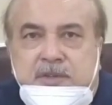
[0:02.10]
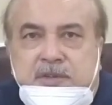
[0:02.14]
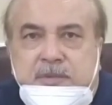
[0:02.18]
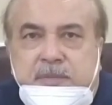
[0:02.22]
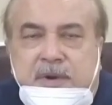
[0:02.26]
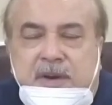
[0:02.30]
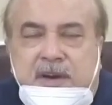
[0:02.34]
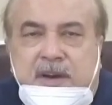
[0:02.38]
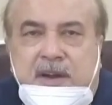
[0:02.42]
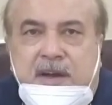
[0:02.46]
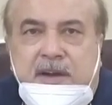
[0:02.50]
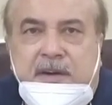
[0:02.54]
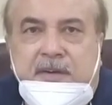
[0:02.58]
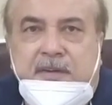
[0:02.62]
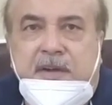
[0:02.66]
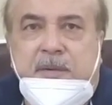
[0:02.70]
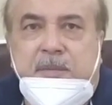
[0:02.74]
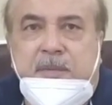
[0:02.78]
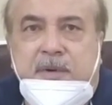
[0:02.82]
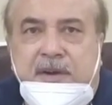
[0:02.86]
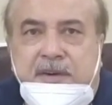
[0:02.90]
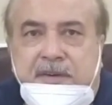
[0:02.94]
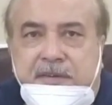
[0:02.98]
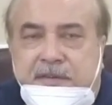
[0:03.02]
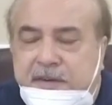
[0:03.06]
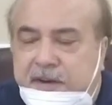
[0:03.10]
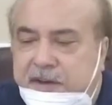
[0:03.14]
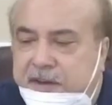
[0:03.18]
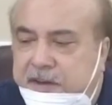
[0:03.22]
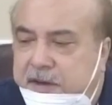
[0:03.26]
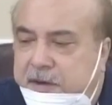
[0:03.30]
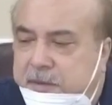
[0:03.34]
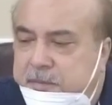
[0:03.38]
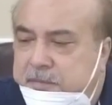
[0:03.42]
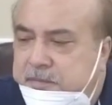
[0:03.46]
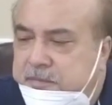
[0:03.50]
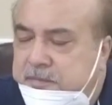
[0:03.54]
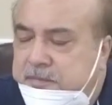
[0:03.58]

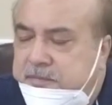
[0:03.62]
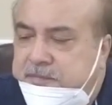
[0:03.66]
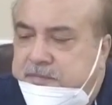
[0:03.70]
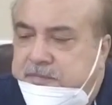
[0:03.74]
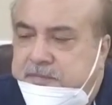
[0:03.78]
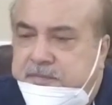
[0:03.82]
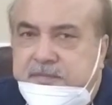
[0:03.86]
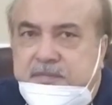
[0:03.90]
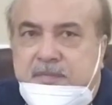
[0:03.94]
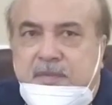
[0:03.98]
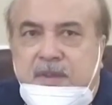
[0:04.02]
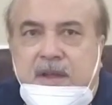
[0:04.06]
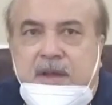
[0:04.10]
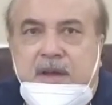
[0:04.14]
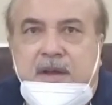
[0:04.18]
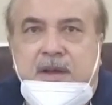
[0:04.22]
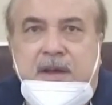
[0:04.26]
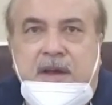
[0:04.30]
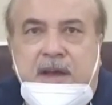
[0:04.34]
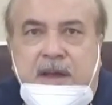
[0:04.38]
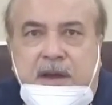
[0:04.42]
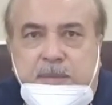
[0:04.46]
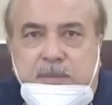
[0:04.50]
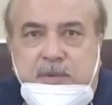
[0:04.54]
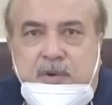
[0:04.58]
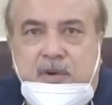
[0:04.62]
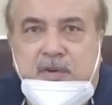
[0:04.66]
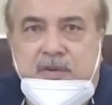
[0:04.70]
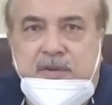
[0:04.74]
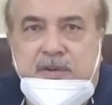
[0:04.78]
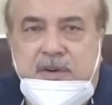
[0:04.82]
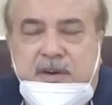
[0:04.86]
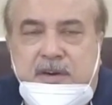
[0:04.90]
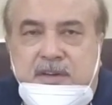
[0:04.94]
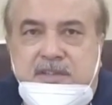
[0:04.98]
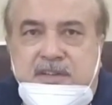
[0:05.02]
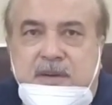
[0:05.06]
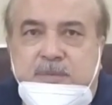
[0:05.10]
Bismillahirrahmanirrahim. I am
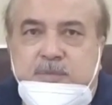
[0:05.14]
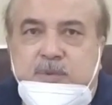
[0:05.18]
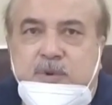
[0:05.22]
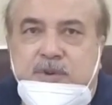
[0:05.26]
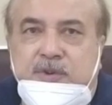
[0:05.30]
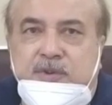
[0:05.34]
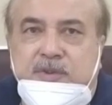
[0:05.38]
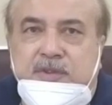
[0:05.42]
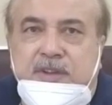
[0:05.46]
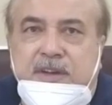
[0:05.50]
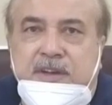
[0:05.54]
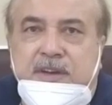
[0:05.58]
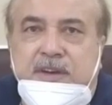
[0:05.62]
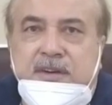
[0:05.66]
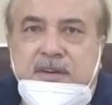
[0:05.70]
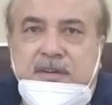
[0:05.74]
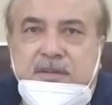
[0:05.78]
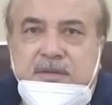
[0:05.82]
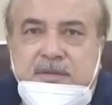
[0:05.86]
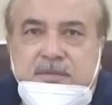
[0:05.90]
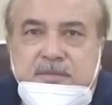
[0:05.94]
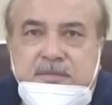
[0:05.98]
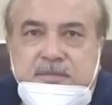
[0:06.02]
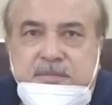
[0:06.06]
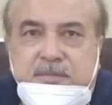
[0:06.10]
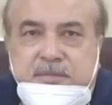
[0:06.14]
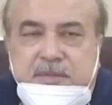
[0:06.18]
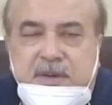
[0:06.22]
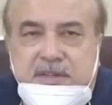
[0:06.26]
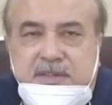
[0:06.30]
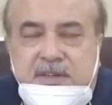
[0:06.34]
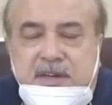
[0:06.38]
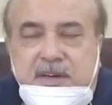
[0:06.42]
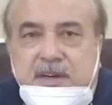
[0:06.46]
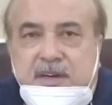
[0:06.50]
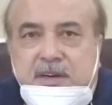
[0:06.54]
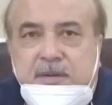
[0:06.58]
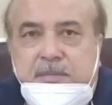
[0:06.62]
Dr. Raza Mohyuddin,
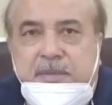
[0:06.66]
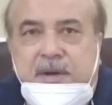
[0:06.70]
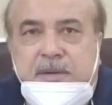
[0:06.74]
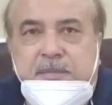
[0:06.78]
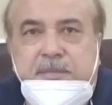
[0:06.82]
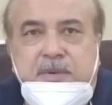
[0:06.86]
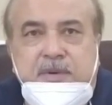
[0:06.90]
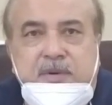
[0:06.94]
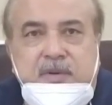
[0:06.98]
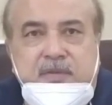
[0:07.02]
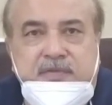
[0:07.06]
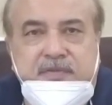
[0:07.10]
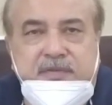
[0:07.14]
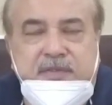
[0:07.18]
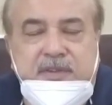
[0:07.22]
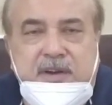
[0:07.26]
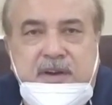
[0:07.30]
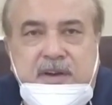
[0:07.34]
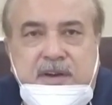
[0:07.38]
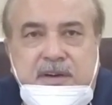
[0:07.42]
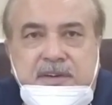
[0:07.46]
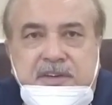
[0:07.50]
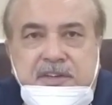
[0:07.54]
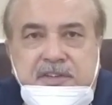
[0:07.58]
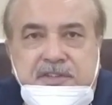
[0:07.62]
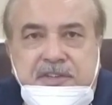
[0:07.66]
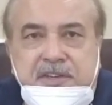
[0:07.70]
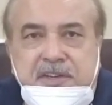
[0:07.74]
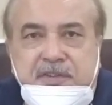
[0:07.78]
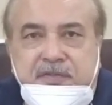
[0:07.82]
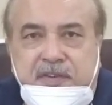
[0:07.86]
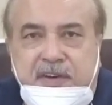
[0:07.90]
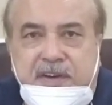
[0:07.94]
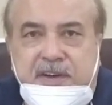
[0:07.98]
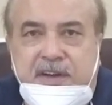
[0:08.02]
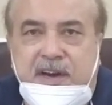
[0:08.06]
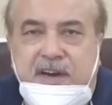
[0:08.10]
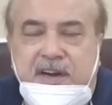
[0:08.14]
presently member of the
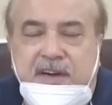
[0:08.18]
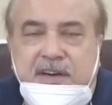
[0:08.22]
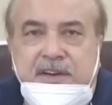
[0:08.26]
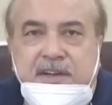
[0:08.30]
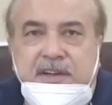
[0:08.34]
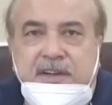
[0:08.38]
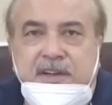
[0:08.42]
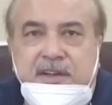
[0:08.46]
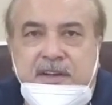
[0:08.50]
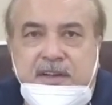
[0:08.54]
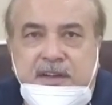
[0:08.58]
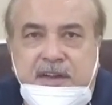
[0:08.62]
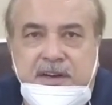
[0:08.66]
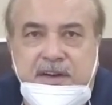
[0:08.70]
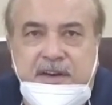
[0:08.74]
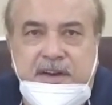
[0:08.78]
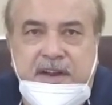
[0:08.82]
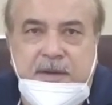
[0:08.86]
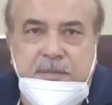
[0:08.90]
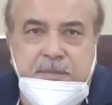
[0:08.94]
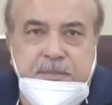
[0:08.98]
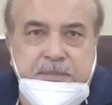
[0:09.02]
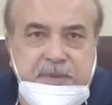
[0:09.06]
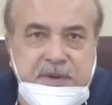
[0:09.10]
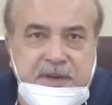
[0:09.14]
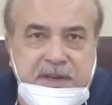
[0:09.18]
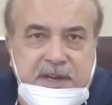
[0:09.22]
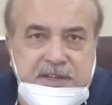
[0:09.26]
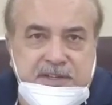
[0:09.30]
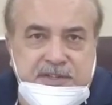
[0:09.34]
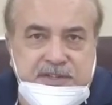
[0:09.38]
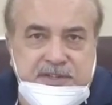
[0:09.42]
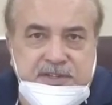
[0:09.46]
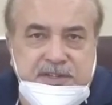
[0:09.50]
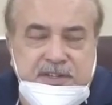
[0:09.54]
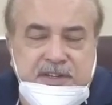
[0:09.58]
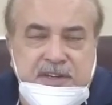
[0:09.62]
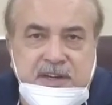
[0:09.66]
teaching faculty in
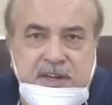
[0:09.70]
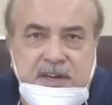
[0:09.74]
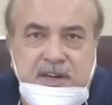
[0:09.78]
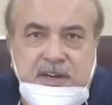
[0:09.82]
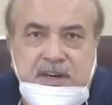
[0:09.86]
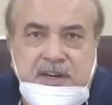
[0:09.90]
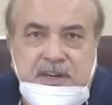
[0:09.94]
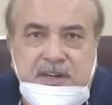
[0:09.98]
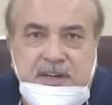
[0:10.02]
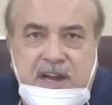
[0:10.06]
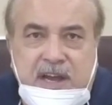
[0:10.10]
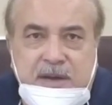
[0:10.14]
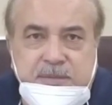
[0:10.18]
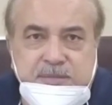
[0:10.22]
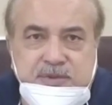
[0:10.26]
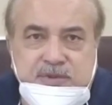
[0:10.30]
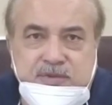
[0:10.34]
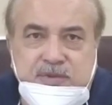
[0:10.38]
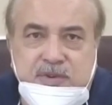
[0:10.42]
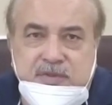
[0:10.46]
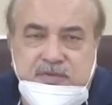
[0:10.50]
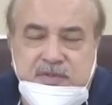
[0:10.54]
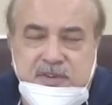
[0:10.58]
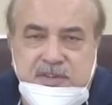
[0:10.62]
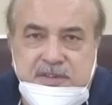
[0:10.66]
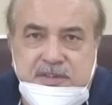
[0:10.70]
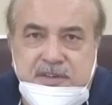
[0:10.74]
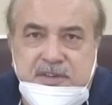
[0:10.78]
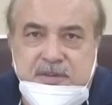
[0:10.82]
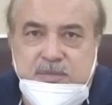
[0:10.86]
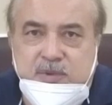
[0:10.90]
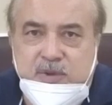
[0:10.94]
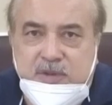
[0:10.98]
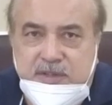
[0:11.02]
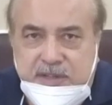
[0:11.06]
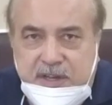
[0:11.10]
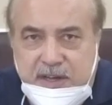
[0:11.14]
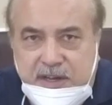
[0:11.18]
MPH, Times
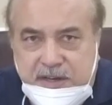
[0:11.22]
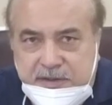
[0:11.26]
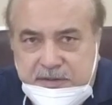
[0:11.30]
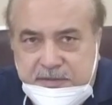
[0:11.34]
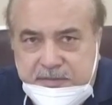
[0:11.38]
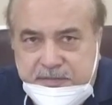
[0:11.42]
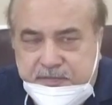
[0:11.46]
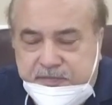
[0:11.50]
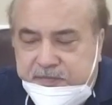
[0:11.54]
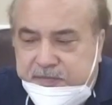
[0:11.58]
University, Multan.